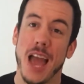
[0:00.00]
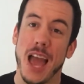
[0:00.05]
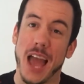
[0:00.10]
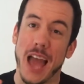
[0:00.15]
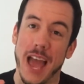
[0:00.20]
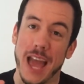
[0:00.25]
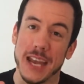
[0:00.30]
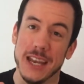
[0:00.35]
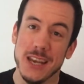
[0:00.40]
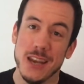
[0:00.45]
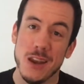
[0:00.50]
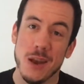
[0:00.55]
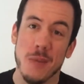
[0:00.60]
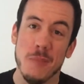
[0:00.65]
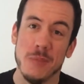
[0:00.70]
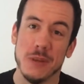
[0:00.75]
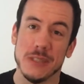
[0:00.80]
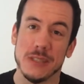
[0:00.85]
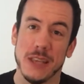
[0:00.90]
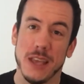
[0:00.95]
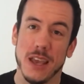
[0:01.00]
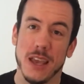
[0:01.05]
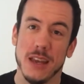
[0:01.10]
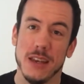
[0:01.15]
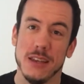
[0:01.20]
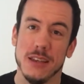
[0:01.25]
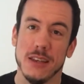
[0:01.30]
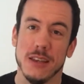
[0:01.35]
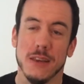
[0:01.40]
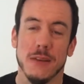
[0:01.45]
And number
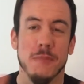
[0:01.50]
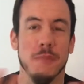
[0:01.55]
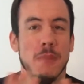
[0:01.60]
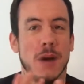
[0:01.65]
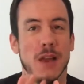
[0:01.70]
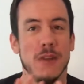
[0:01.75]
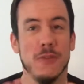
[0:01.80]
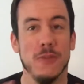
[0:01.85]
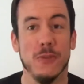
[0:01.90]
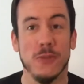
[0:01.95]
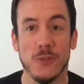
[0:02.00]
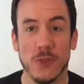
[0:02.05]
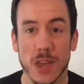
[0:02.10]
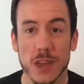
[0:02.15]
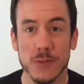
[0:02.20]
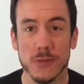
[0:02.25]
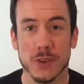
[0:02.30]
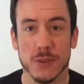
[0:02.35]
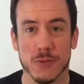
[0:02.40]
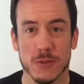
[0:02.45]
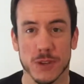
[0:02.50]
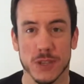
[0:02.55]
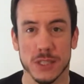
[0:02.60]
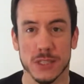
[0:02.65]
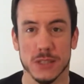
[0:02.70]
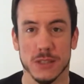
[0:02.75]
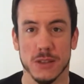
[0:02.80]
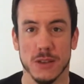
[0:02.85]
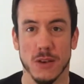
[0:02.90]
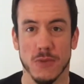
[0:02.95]
10, my favorite
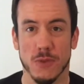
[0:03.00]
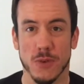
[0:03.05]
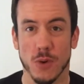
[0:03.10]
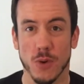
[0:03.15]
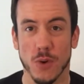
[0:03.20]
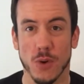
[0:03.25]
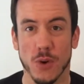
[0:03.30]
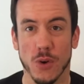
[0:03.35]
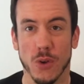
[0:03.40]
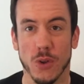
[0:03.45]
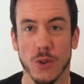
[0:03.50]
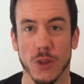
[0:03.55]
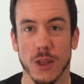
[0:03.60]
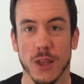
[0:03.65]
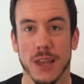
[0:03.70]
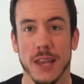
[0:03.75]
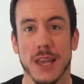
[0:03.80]
reason of all,